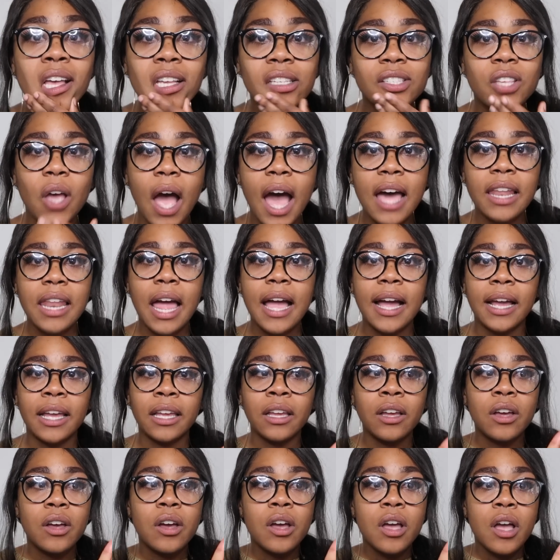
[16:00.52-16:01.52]
So I
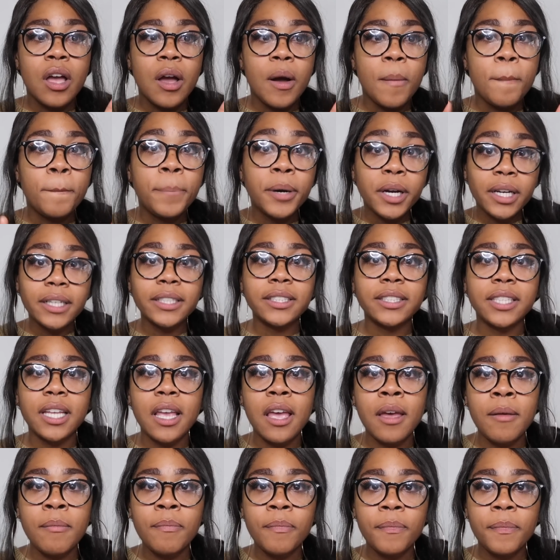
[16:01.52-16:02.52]
like pushed
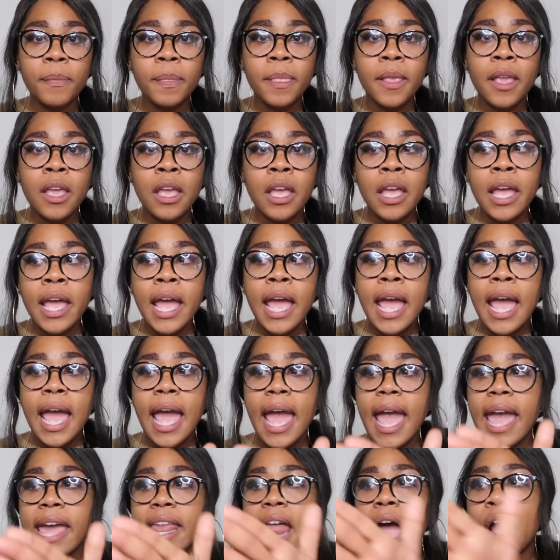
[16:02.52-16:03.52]
him
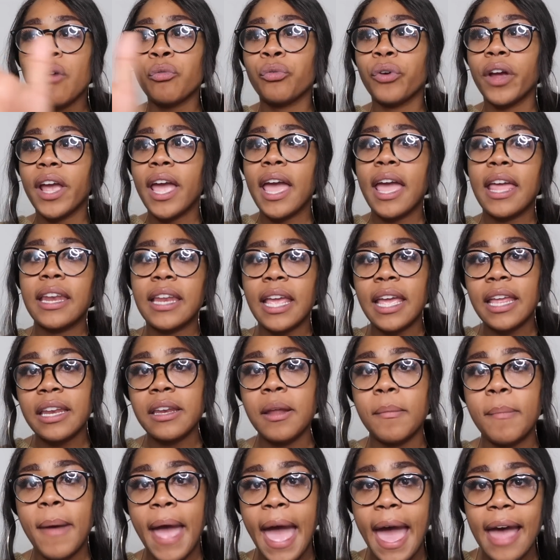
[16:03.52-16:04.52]
and I ran in
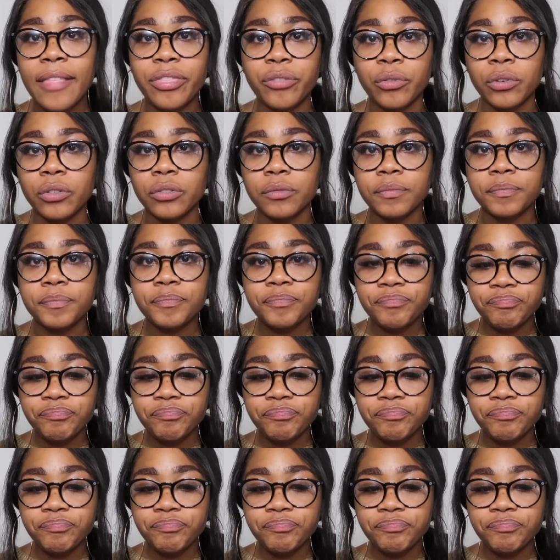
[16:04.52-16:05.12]
the bathroom.